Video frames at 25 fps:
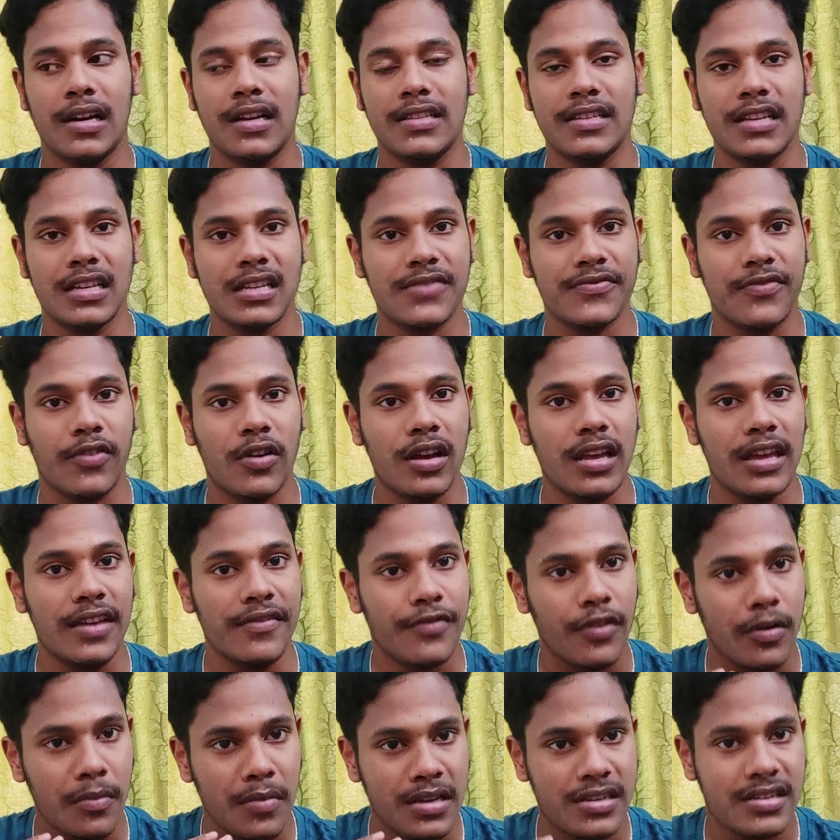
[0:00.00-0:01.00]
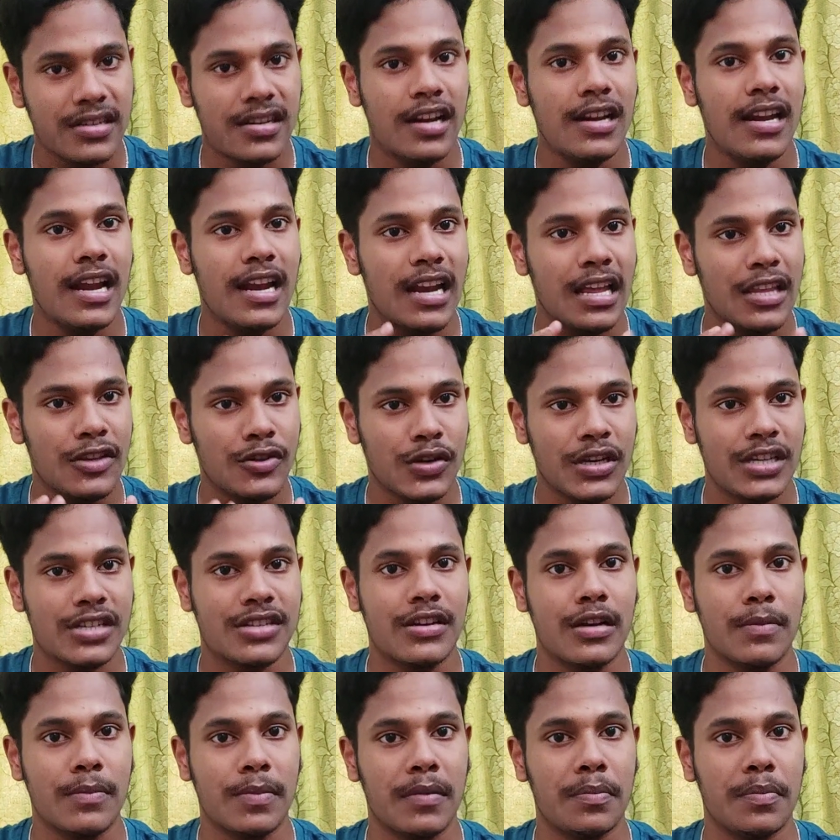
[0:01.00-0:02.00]
just for informational and
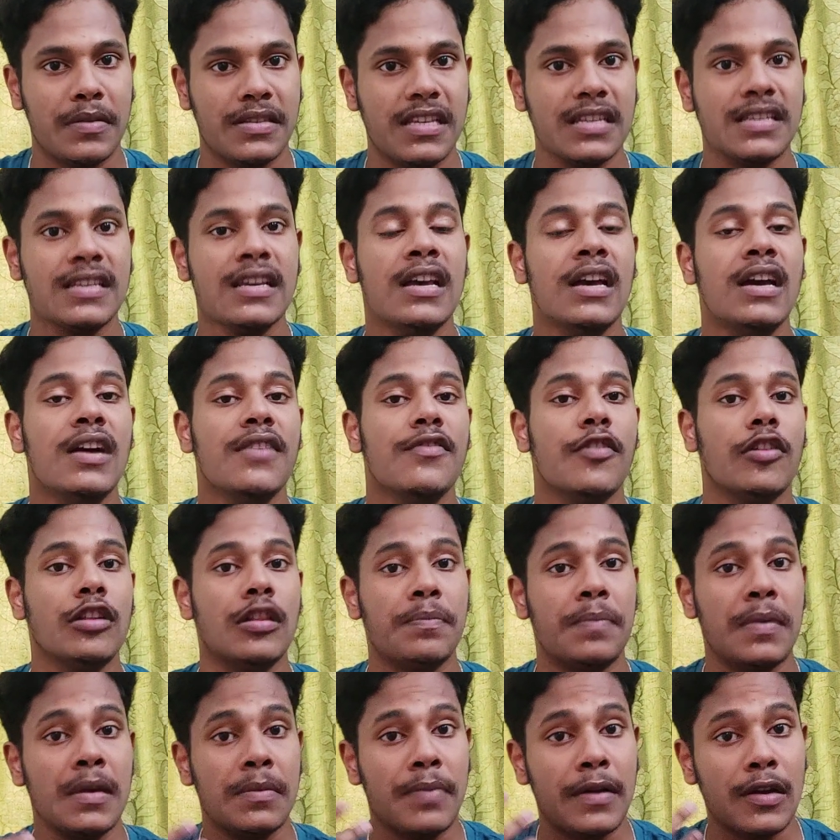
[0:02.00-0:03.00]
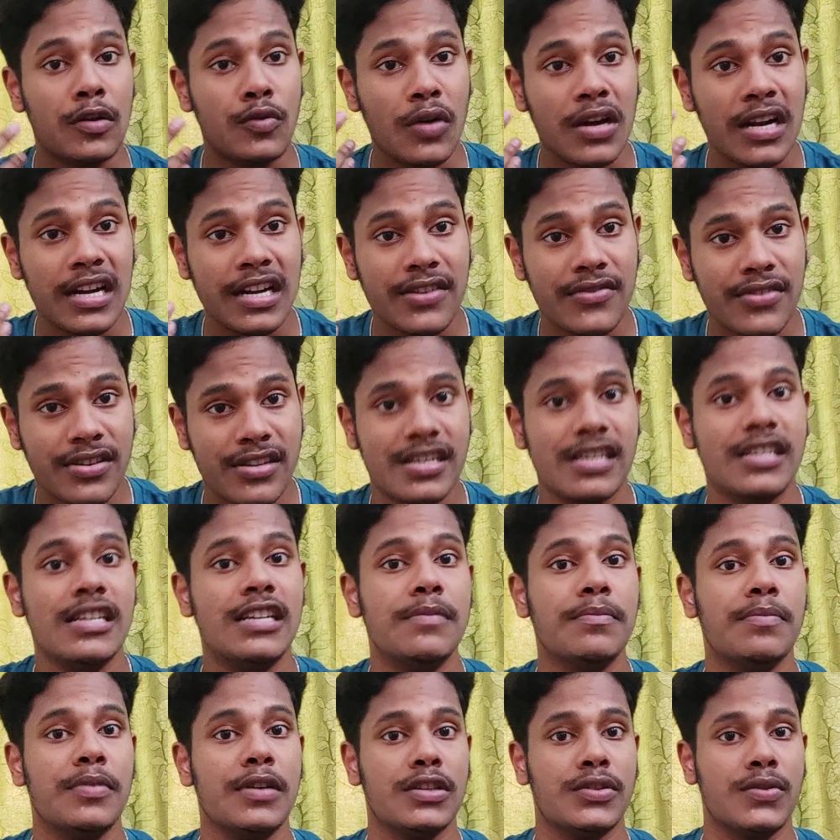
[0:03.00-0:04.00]
educational purposes for the people who are interested
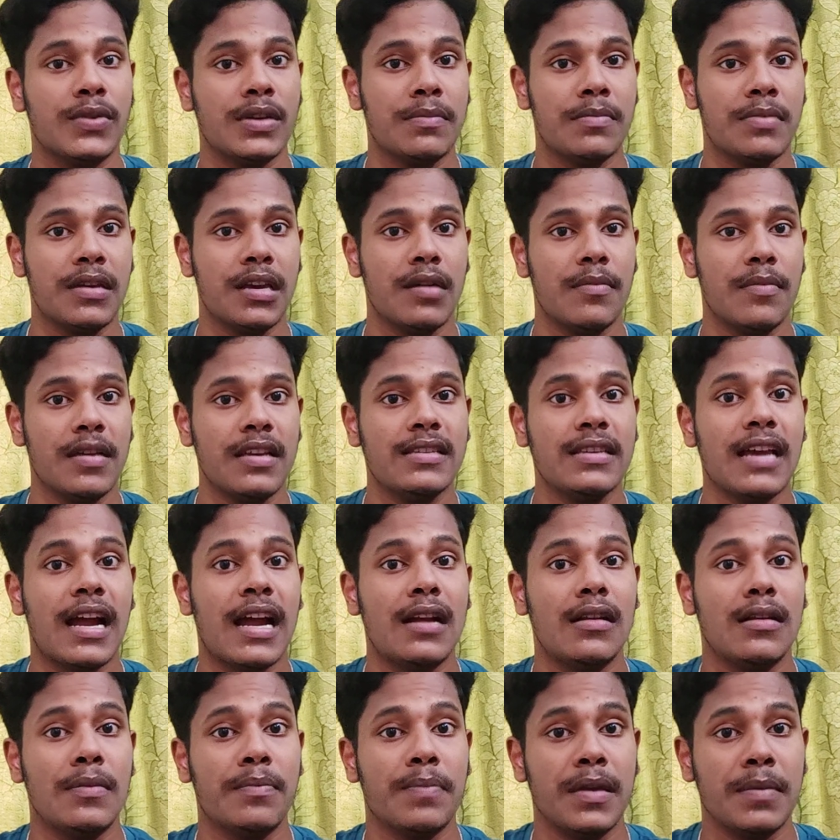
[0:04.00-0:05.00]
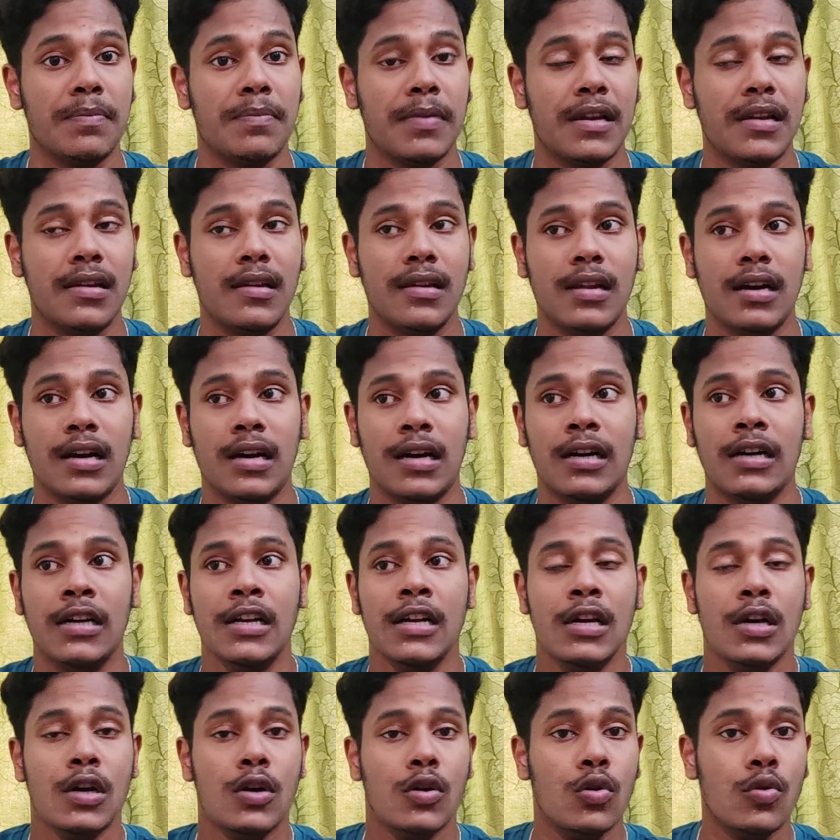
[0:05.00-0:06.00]
in pursuing BMS and the people
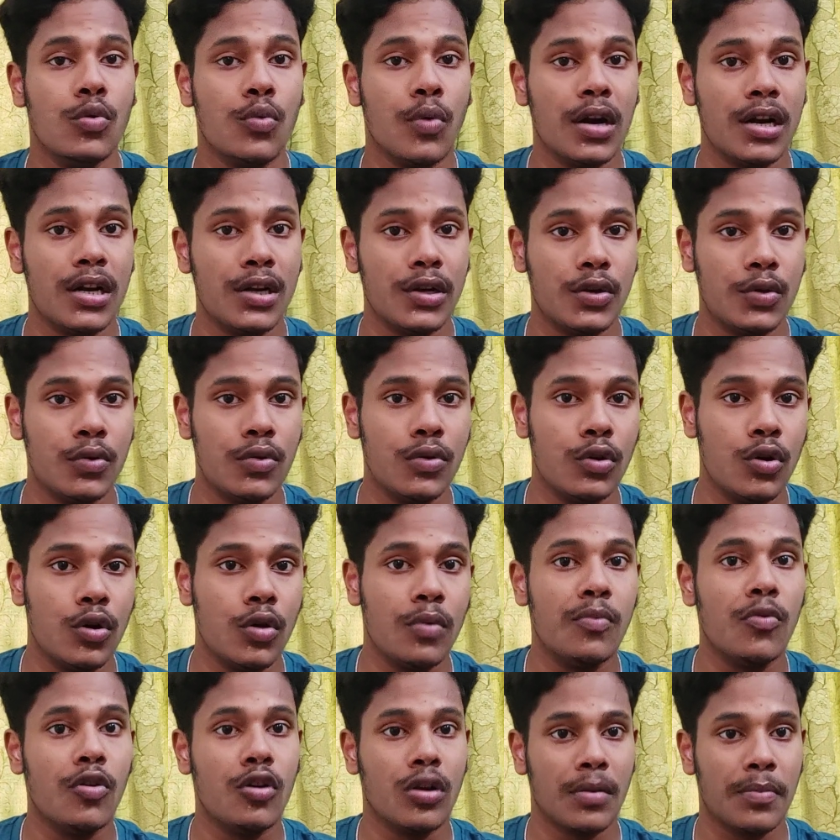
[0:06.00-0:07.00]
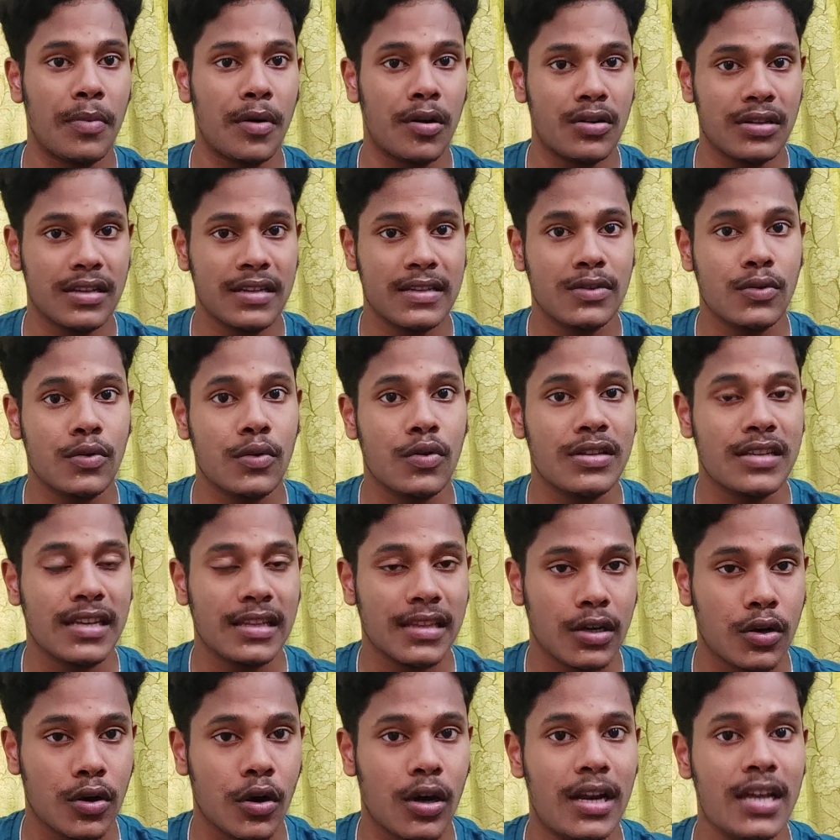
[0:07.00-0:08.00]
who want to know more about this course and
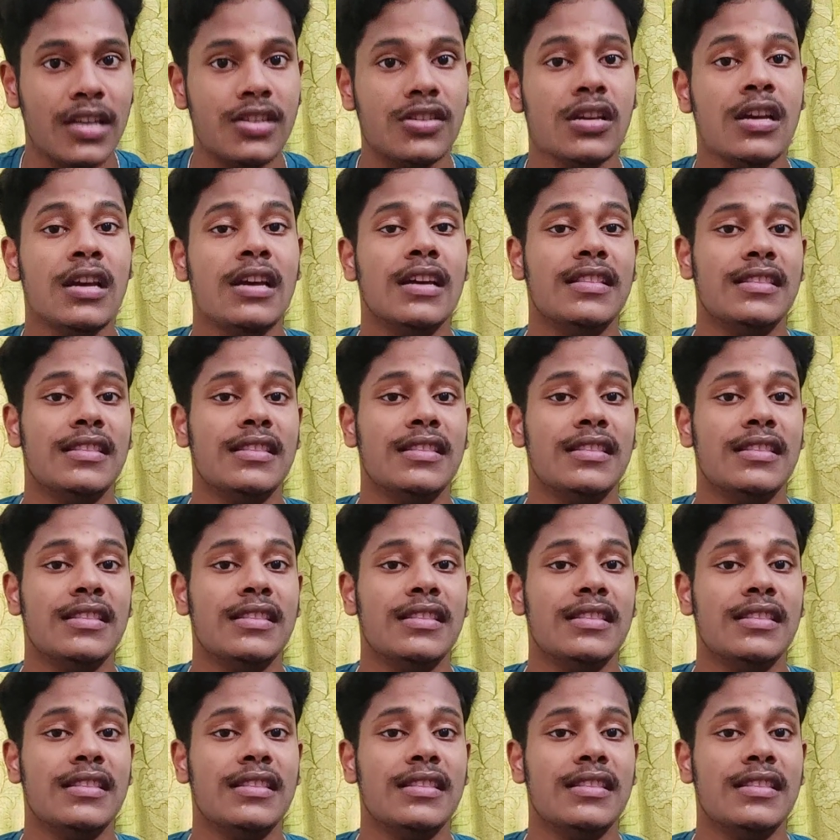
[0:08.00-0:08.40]
the college.